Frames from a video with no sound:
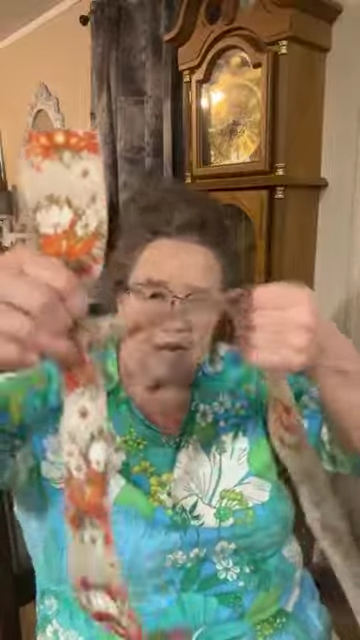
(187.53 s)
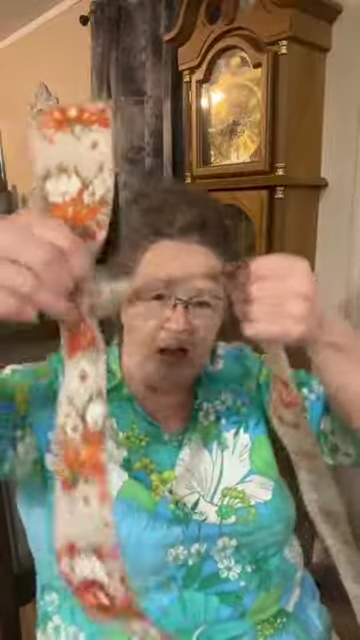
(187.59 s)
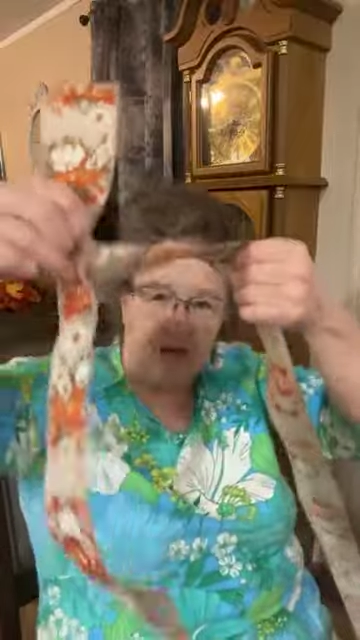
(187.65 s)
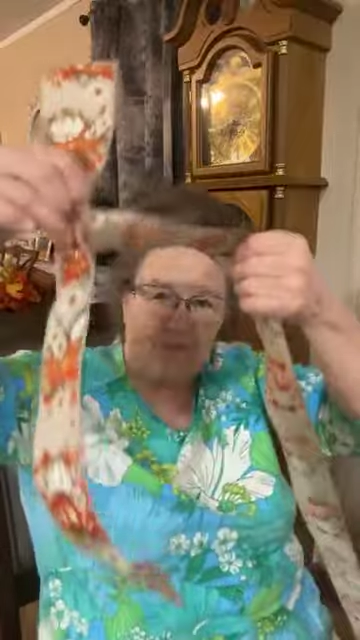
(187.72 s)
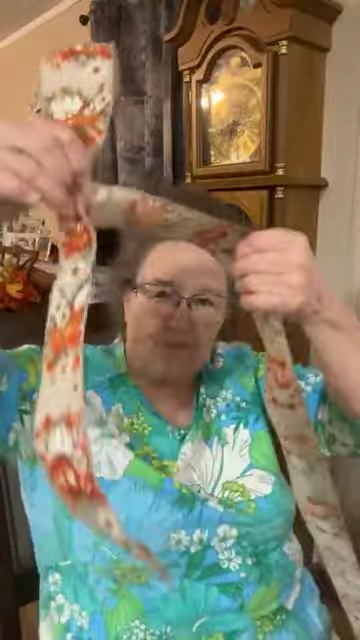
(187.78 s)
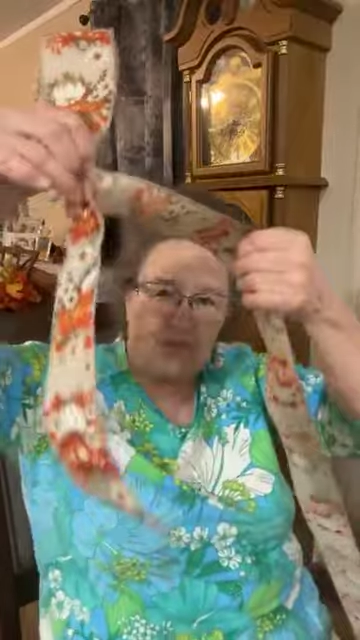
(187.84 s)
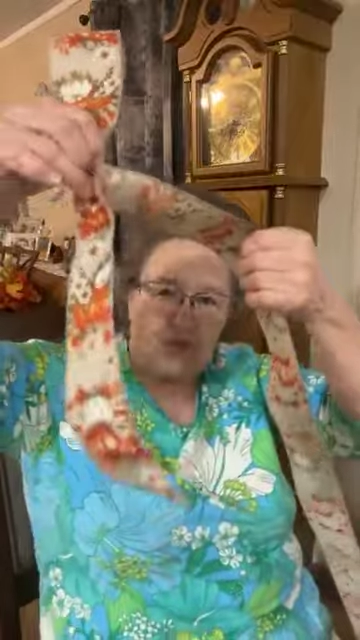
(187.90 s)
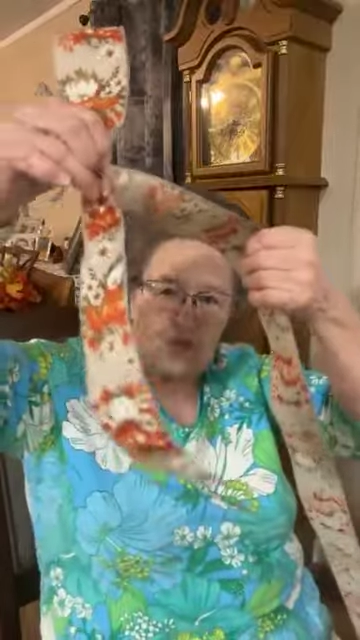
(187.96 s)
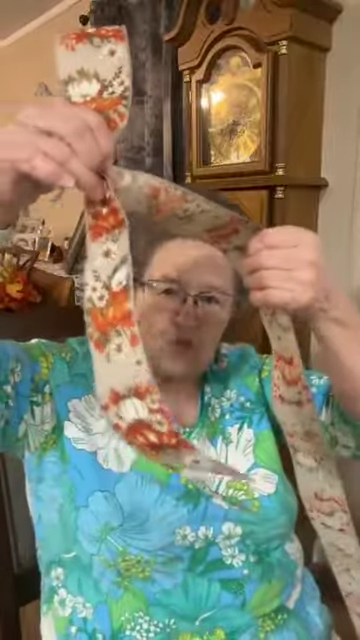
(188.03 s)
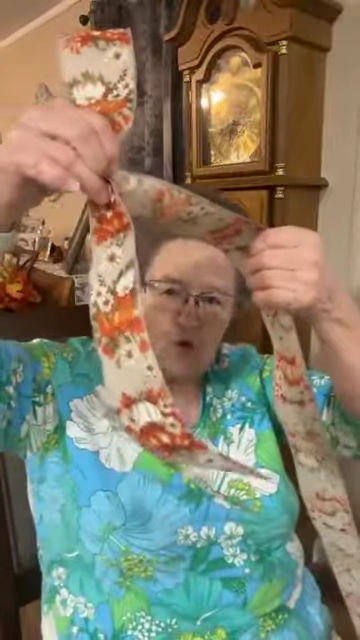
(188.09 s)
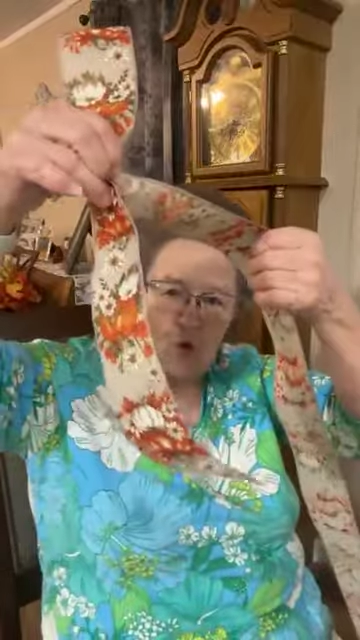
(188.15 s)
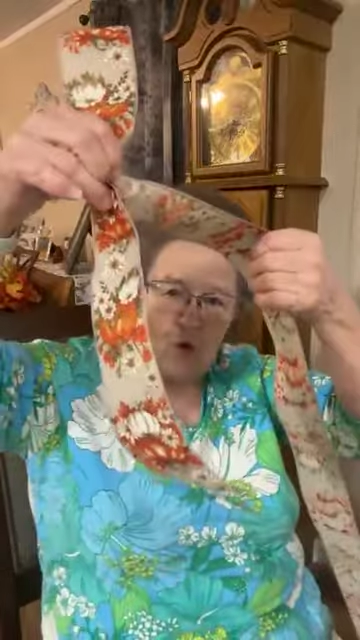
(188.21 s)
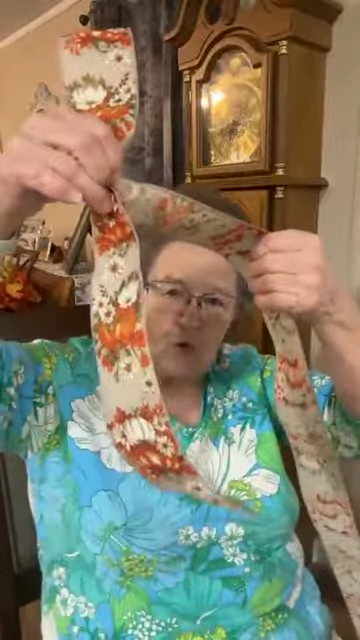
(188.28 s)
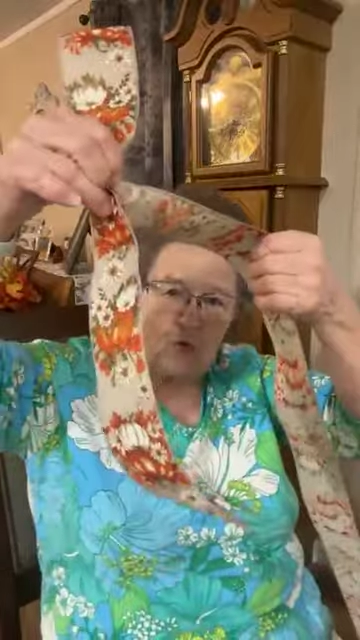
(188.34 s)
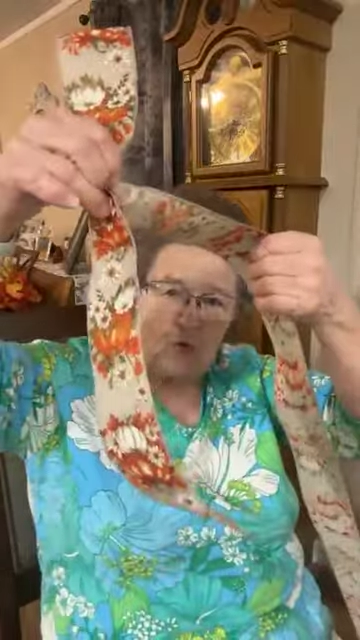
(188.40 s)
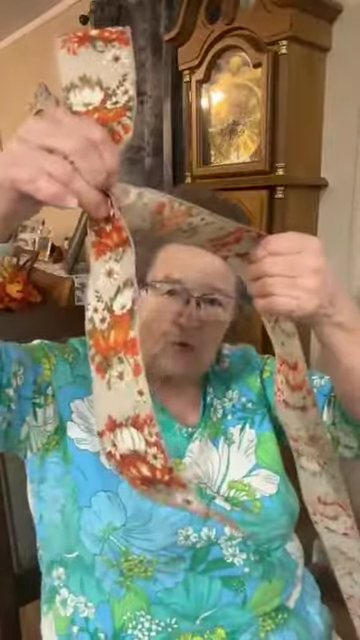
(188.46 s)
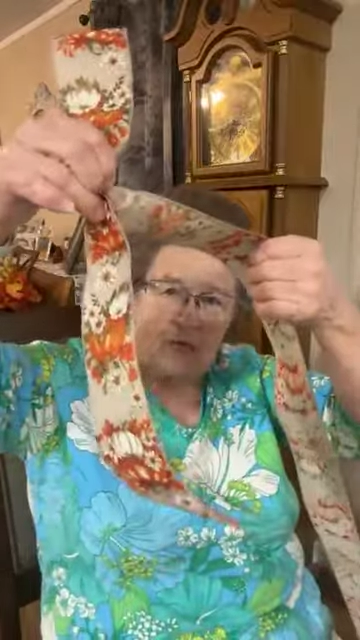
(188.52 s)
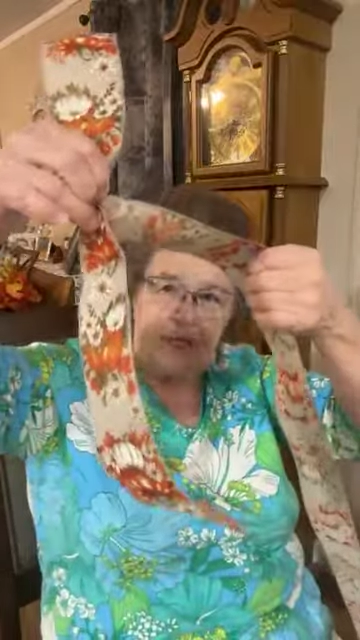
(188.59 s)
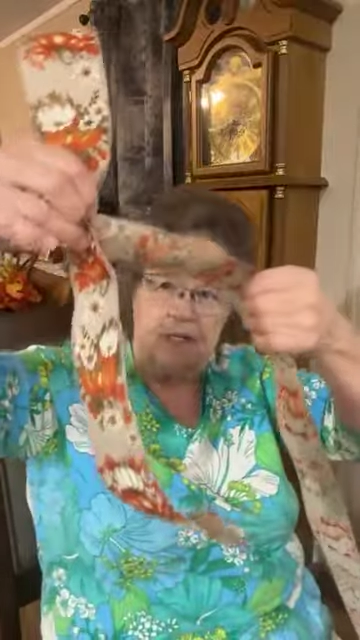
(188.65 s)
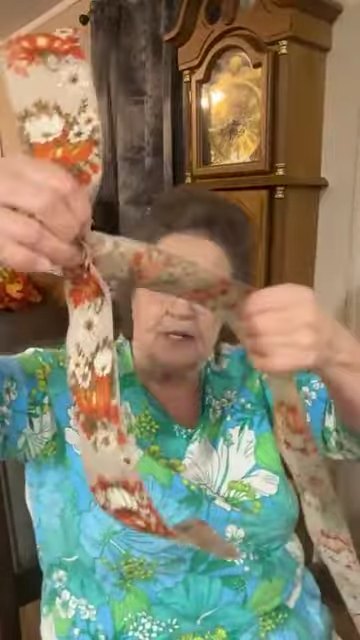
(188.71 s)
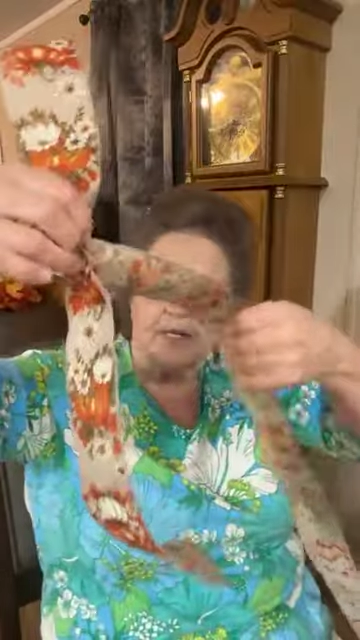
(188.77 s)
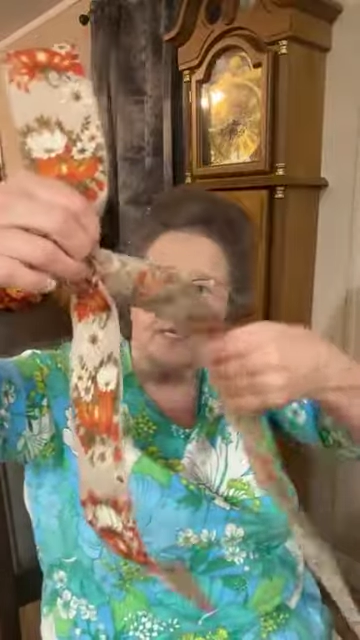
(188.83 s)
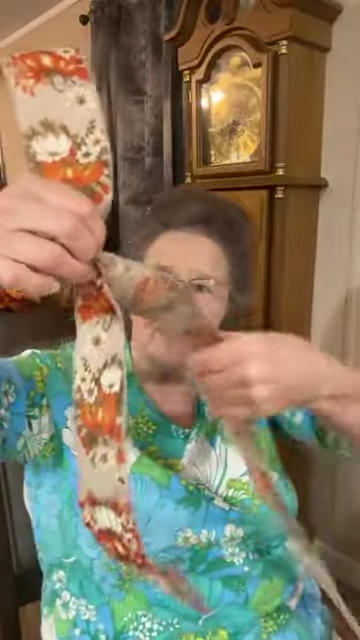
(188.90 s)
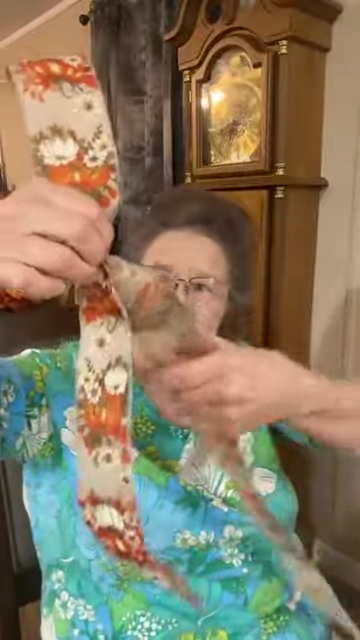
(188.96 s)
not the short one,